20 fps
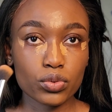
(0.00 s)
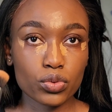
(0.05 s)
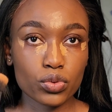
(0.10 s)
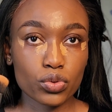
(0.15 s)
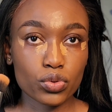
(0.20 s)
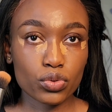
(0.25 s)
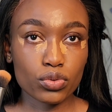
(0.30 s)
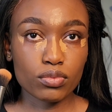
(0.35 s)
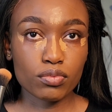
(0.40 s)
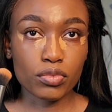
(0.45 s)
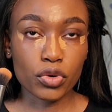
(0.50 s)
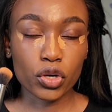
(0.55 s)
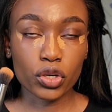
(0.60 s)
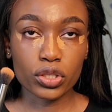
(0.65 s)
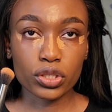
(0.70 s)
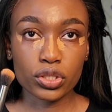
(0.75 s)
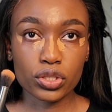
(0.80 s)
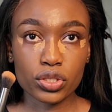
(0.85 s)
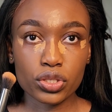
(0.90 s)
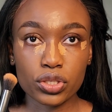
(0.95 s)
too
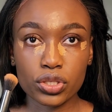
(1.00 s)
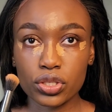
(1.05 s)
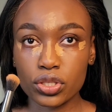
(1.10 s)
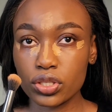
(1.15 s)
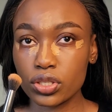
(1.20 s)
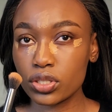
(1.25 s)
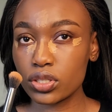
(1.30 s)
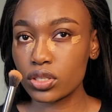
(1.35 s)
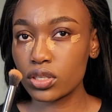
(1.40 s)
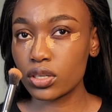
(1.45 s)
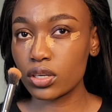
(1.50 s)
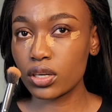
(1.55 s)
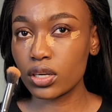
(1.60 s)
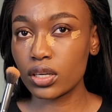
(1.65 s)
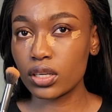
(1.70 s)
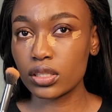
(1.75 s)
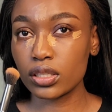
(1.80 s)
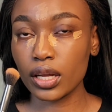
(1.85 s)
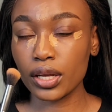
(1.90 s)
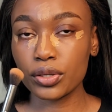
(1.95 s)
much
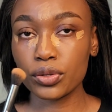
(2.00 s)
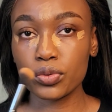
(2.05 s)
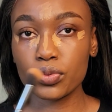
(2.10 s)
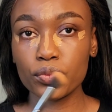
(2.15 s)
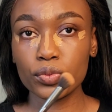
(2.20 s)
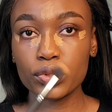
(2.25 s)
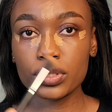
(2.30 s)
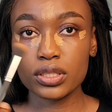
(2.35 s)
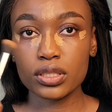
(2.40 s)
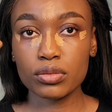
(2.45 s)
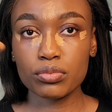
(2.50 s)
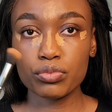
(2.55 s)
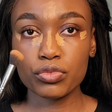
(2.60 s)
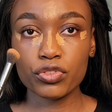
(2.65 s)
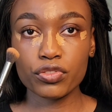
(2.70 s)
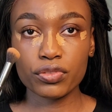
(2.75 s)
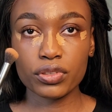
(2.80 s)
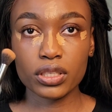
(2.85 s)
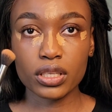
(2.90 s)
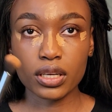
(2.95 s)
and I don't want it
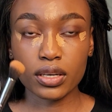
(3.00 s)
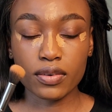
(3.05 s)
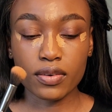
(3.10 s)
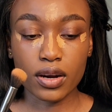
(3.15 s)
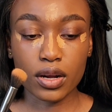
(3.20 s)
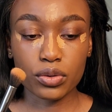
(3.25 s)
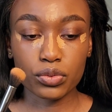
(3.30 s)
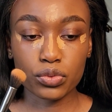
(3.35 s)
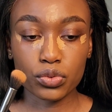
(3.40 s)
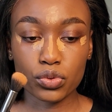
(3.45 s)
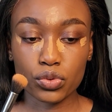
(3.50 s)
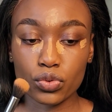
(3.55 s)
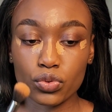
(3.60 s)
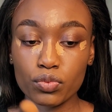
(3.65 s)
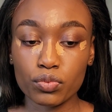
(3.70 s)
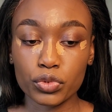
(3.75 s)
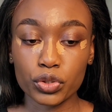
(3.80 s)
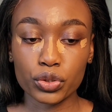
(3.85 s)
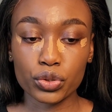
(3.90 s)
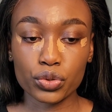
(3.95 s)
moving around so
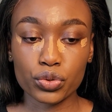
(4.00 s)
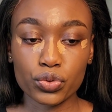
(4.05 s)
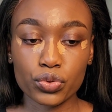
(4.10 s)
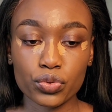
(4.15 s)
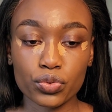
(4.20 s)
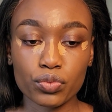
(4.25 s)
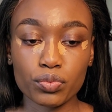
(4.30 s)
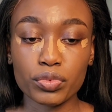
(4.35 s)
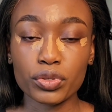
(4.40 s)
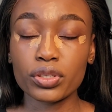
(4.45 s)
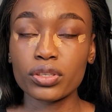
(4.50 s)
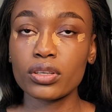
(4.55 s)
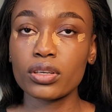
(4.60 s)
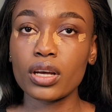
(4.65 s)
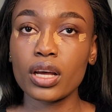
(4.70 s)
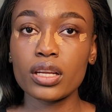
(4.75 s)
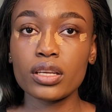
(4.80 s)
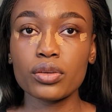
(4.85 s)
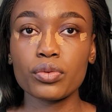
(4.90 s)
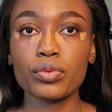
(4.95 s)
much too. But
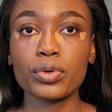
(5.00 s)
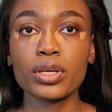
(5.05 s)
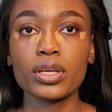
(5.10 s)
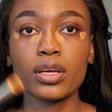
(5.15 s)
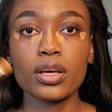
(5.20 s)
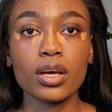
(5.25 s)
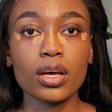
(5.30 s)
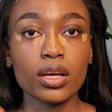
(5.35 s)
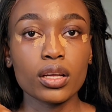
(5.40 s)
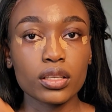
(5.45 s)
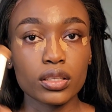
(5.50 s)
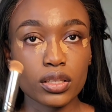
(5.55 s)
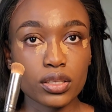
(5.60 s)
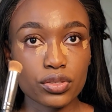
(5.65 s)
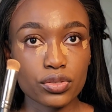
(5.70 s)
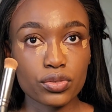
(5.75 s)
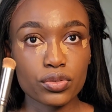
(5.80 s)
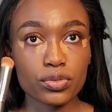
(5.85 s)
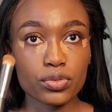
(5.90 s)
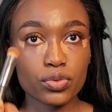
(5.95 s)
anyway, let's
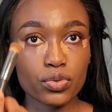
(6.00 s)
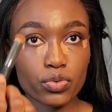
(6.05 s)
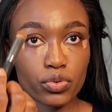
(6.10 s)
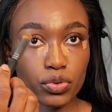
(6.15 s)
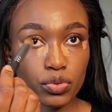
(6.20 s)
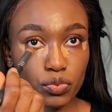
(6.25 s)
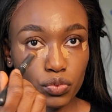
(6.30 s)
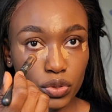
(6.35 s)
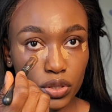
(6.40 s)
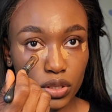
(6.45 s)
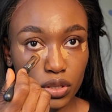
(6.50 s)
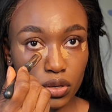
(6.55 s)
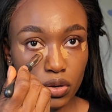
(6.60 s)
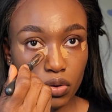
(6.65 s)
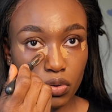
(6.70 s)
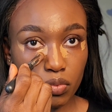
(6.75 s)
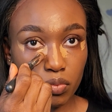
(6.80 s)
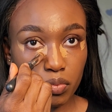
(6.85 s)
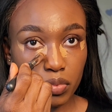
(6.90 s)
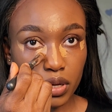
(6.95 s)
just go in with the
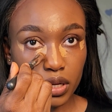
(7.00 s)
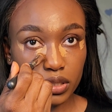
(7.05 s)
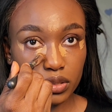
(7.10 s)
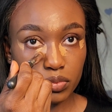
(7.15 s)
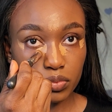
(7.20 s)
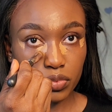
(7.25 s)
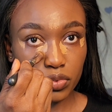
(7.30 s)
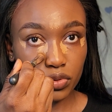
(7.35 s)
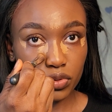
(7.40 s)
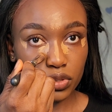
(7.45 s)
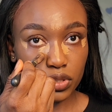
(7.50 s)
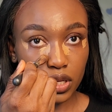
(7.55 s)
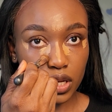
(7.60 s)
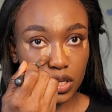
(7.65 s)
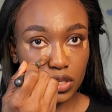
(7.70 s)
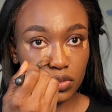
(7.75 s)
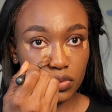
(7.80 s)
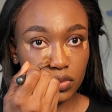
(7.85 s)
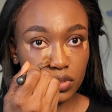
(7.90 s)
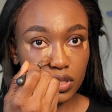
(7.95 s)
compact brush,
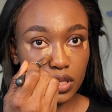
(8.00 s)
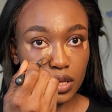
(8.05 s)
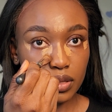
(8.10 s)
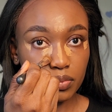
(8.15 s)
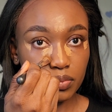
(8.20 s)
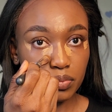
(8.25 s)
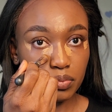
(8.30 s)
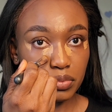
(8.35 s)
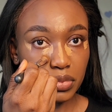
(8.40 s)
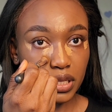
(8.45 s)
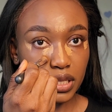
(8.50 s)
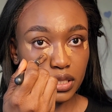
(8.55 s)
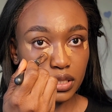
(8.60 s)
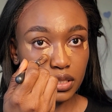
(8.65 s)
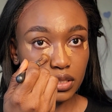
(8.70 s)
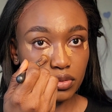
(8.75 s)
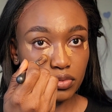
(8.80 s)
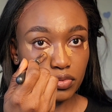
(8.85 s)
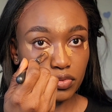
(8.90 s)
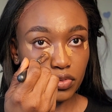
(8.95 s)
and you start
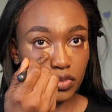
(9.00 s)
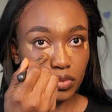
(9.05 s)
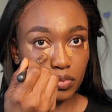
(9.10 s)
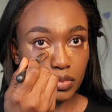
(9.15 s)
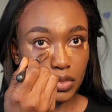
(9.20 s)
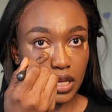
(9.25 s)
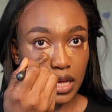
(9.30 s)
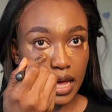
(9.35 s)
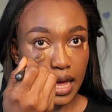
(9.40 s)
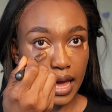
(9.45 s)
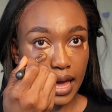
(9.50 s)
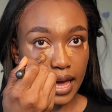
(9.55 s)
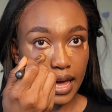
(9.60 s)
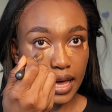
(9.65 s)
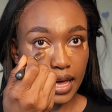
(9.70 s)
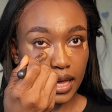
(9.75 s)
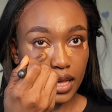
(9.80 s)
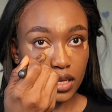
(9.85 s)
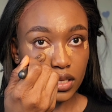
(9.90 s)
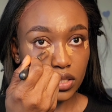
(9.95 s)
blending from the
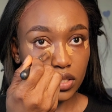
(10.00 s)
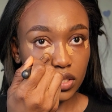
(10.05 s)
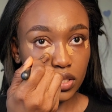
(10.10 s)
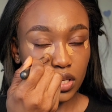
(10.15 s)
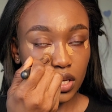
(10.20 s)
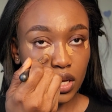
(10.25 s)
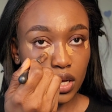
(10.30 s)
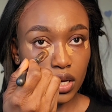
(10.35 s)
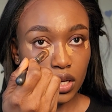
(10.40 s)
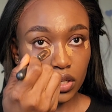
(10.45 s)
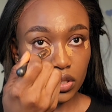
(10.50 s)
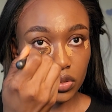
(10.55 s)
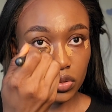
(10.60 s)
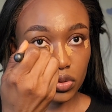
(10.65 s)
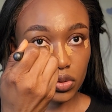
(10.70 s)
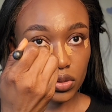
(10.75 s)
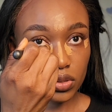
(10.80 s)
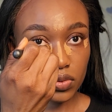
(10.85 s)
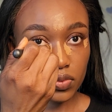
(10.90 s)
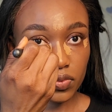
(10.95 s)
edge,
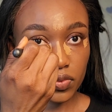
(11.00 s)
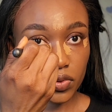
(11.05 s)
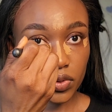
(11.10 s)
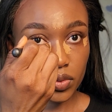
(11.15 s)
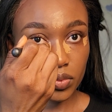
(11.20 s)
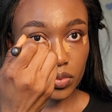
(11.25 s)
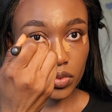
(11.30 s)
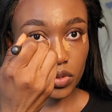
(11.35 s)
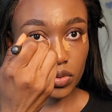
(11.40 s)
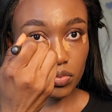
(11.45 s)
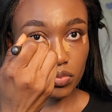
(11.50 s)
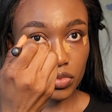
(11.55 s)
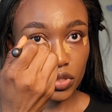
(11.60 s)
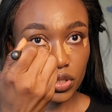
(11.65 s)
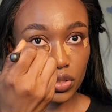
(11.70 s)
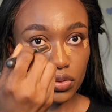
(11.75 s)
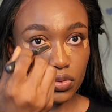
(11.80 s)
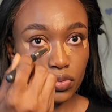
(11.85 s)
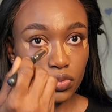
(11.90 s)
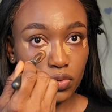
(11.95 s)
not from the
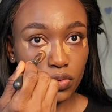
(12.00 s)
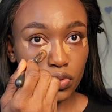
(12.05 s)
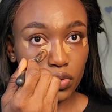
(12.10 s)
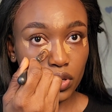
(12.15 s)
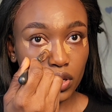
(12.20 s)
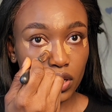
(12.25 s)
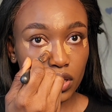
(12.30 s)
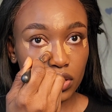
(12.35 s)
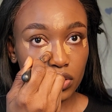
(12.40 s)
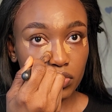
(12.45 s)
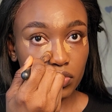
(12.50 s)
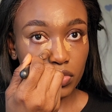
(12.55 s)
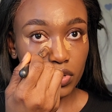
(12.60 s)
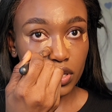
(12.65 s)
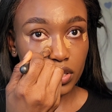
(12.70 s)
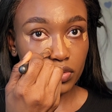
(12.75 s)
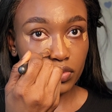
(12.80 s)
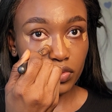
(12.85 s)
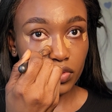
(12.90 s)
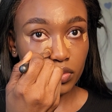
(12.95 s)
middle. Okay, you
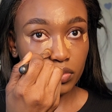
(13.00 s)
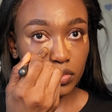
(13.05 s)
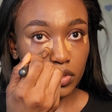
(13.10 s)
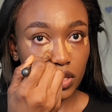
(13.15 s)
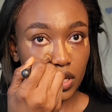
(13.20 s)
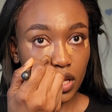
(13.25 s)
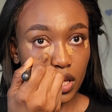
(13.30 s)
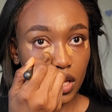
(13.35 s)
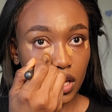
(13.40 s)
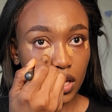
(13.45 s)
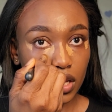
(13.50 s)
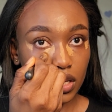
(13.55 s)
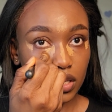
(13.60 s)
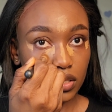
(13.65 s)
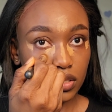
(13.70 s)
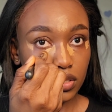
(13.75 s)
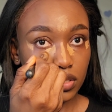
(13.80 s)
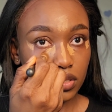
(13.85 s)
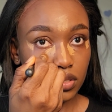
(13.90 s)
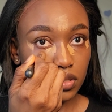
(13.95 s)
blend from the
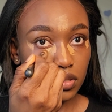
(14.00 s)
edge,